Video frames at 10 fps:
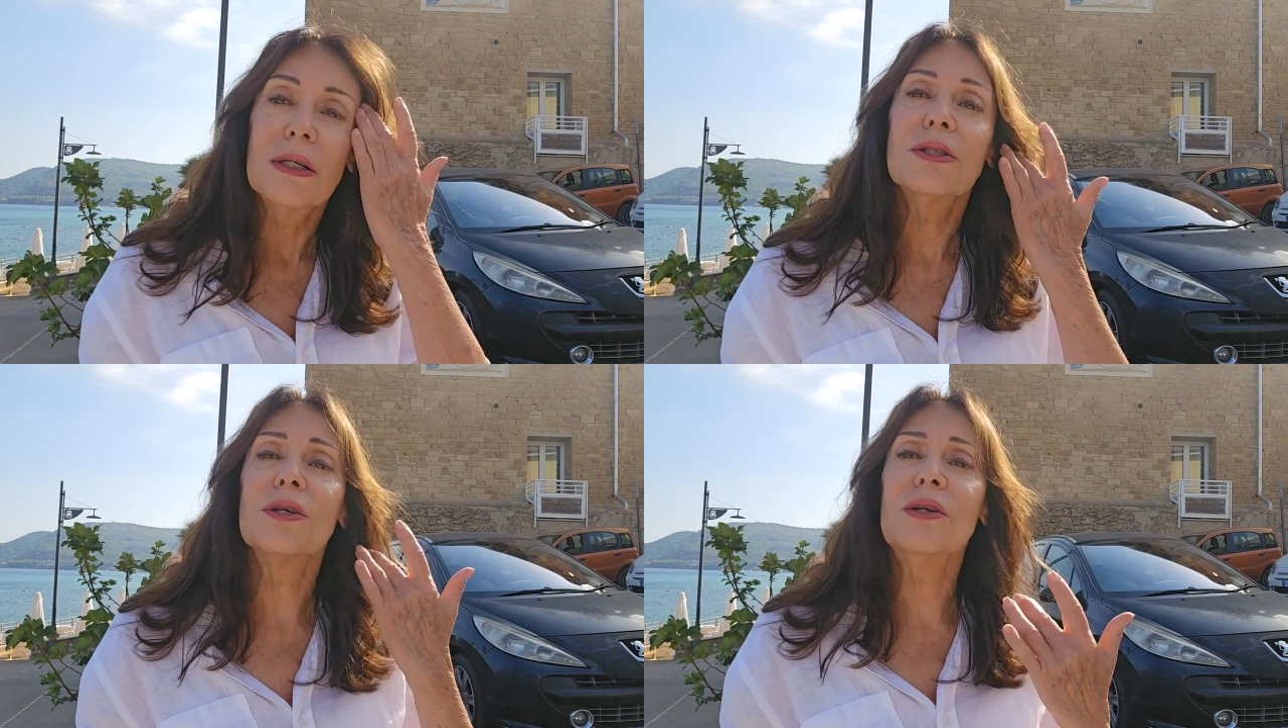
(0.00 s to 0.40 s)

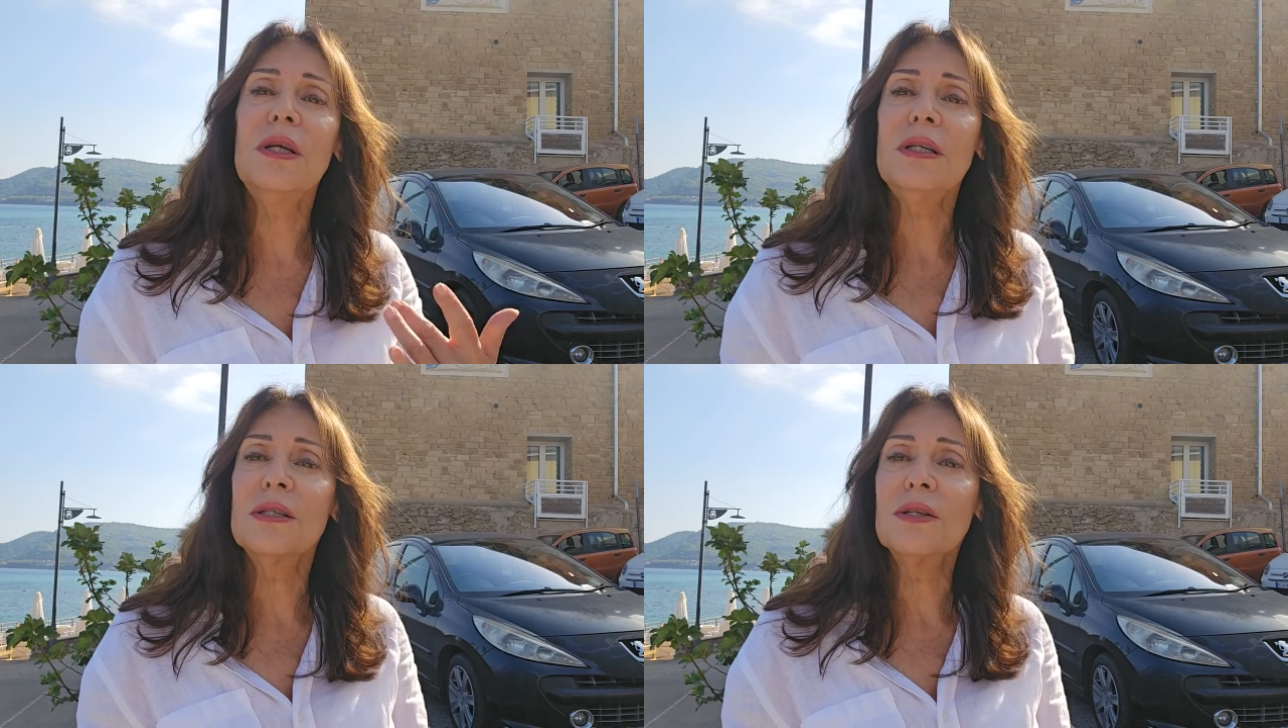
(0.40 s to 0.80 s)
So you
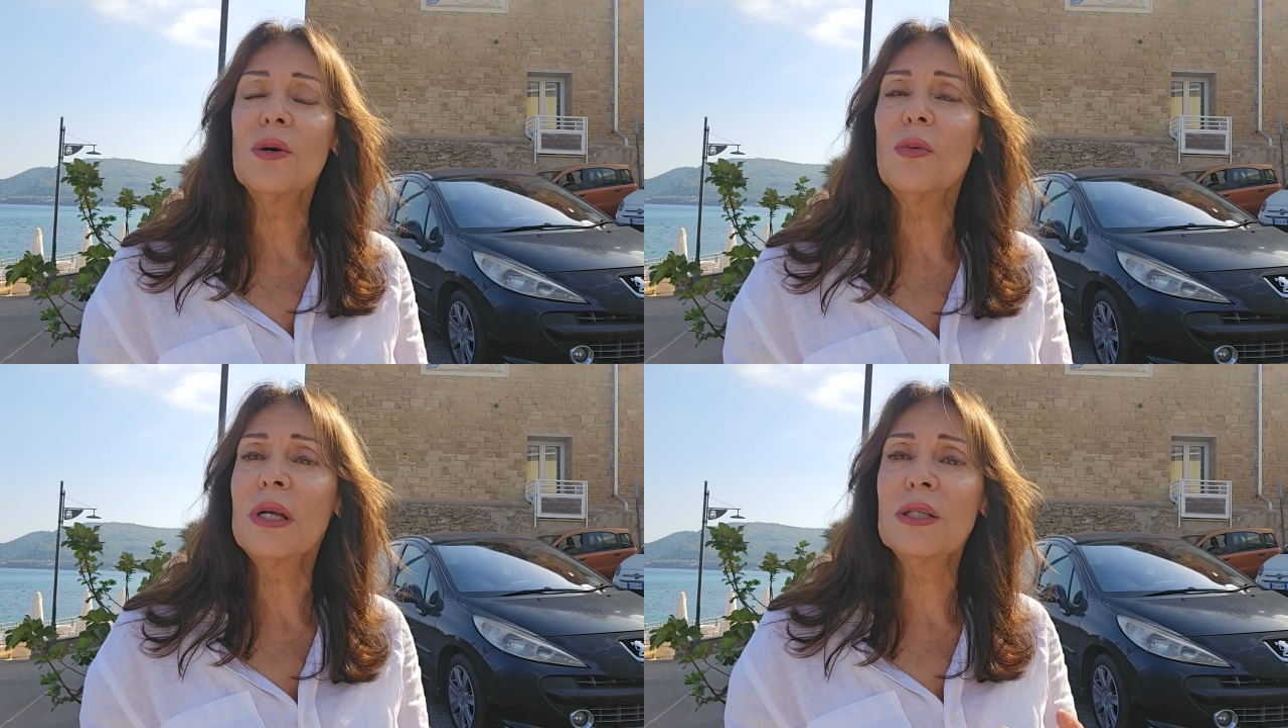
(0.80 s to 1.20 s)
need to
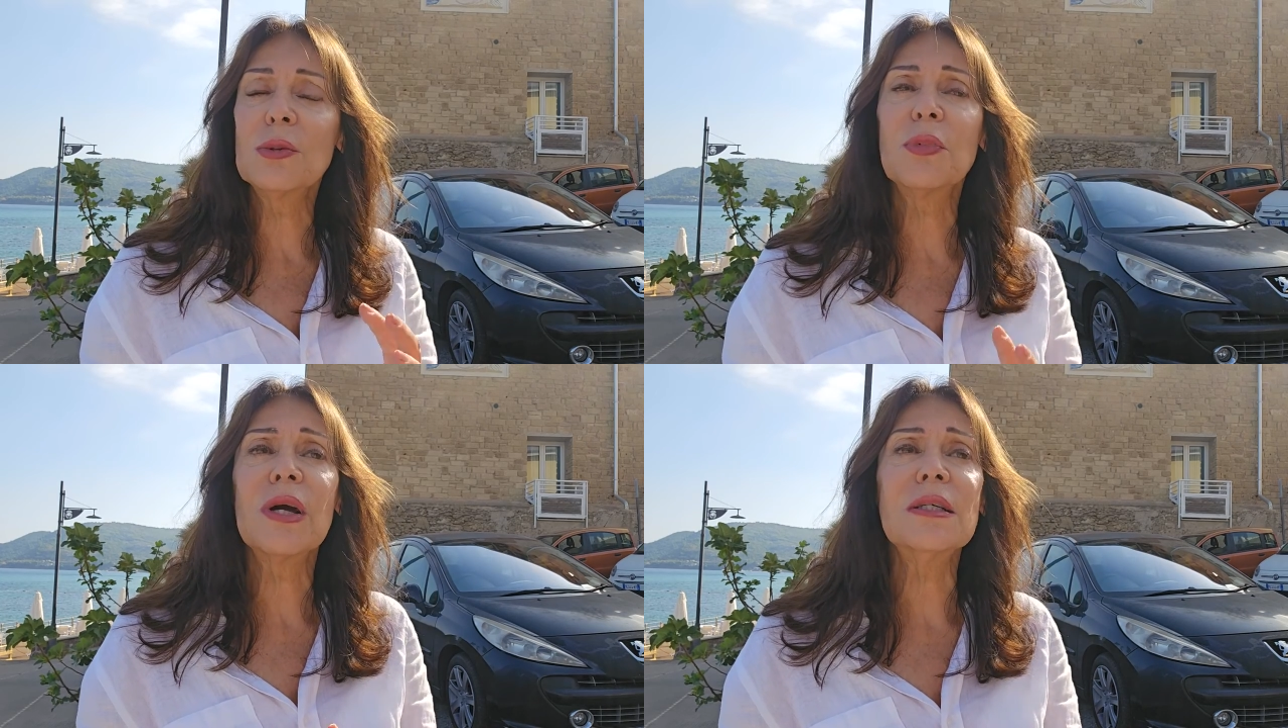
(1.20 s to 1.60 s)
know when
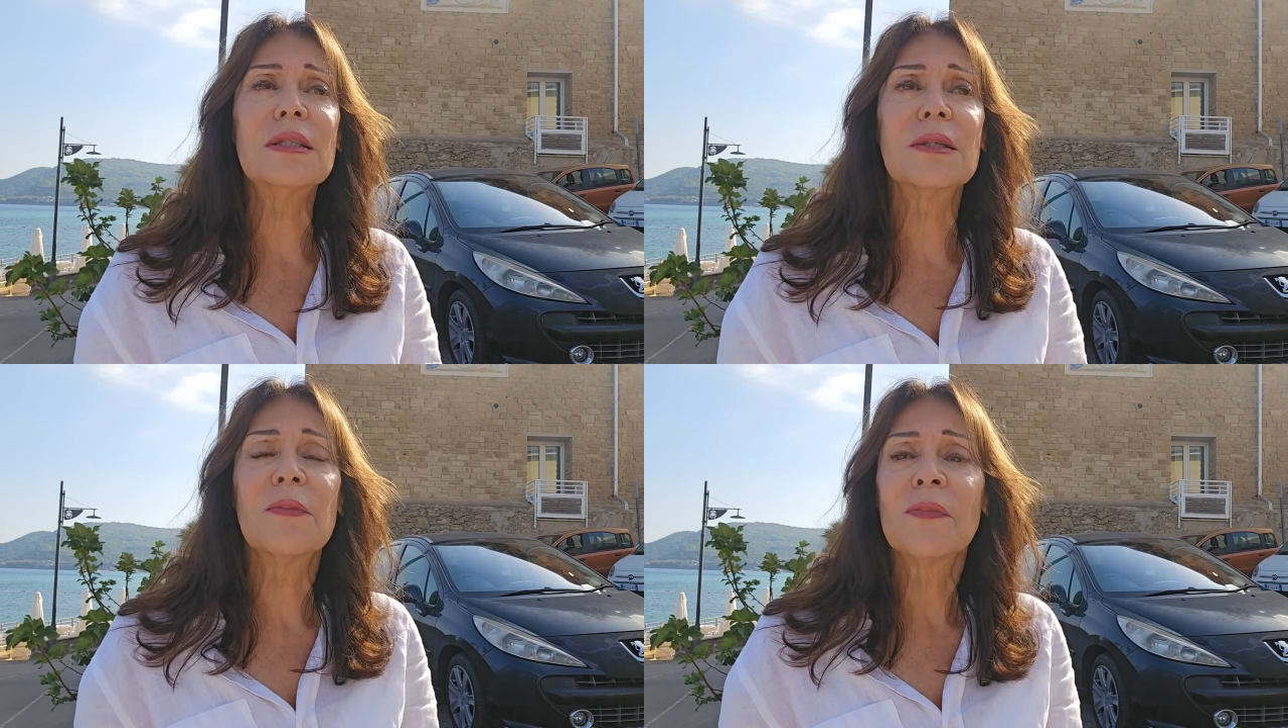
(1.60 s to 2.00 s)
it's
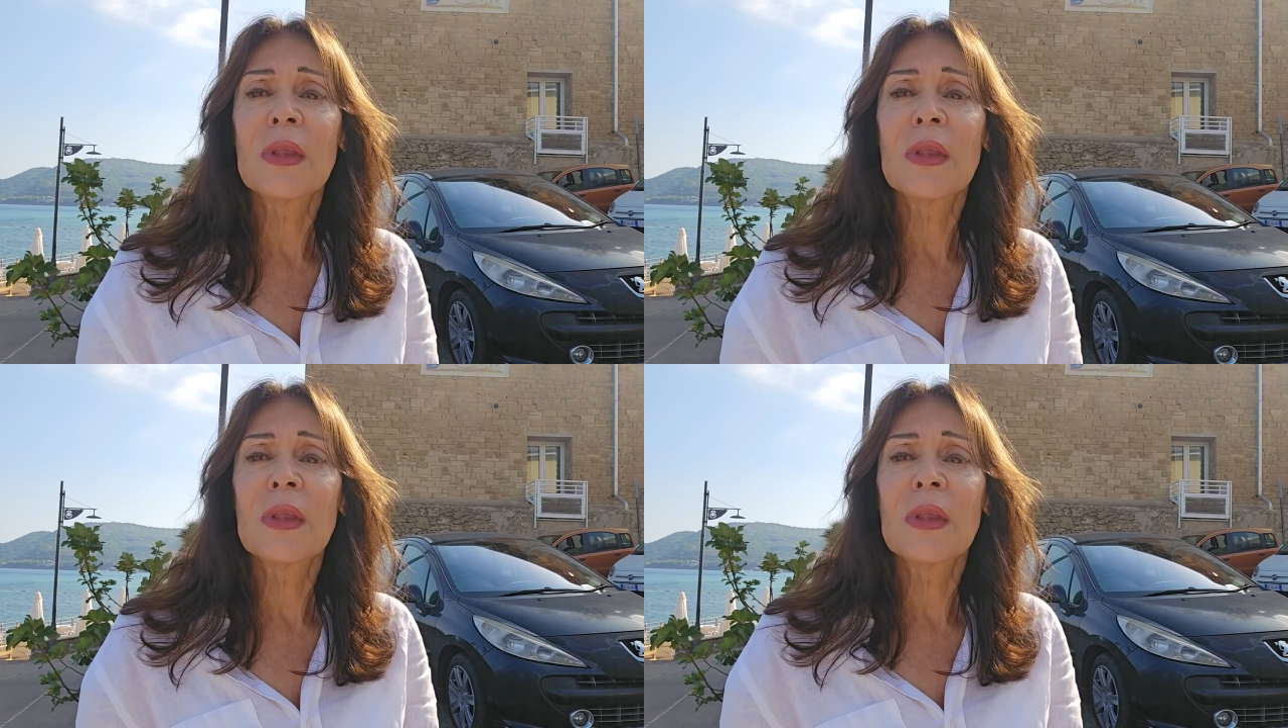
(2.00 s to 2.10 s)
pressed.